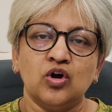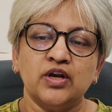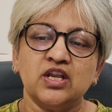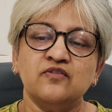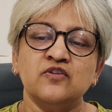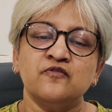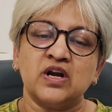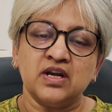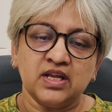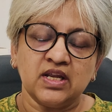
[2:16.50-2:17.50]
or even
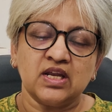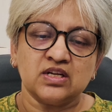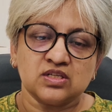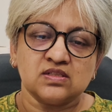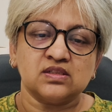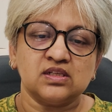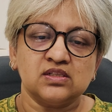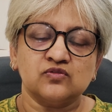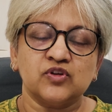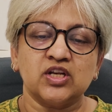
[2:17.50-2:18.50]
funding
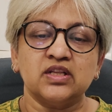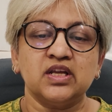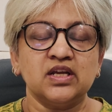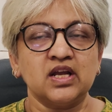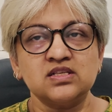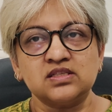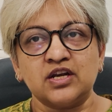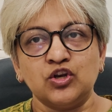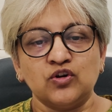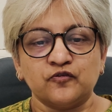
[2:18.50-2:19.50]
agencies where they can
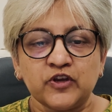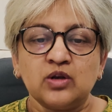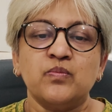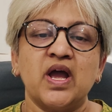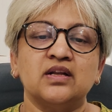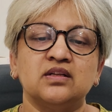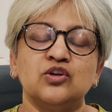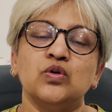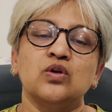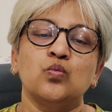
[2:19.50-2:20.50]
send you feedback,
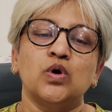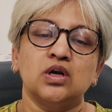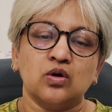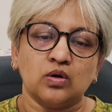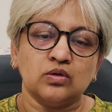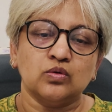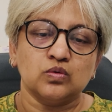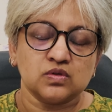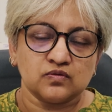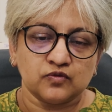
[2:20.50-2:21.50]
then you can work on
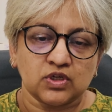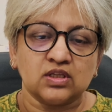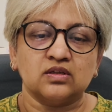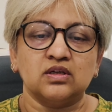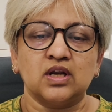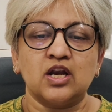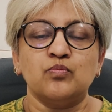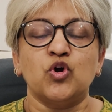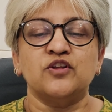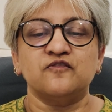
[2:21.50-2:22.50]
those further
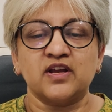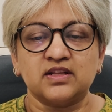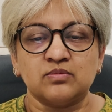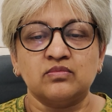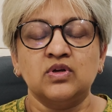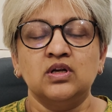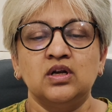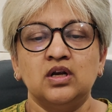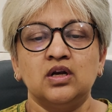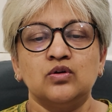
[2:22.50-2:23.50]
and modify them
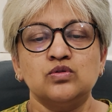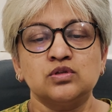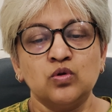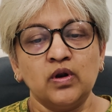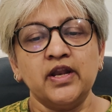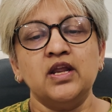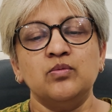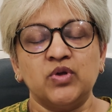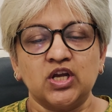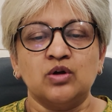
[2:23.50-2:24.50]
to slowly
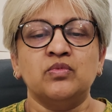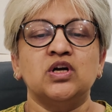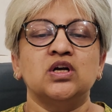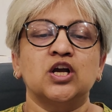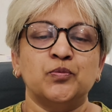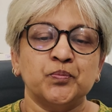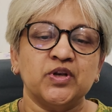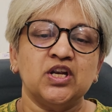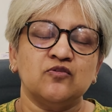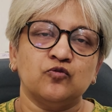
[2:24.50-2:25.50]
become a
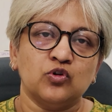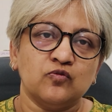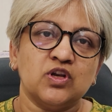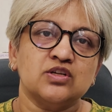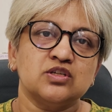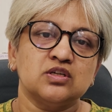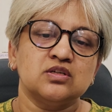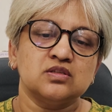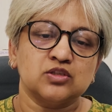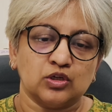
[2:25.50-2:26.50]
complete full-fledged
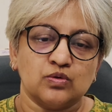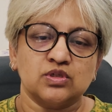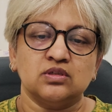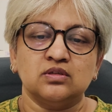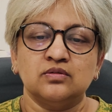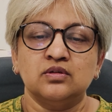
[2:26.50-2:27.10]
solution.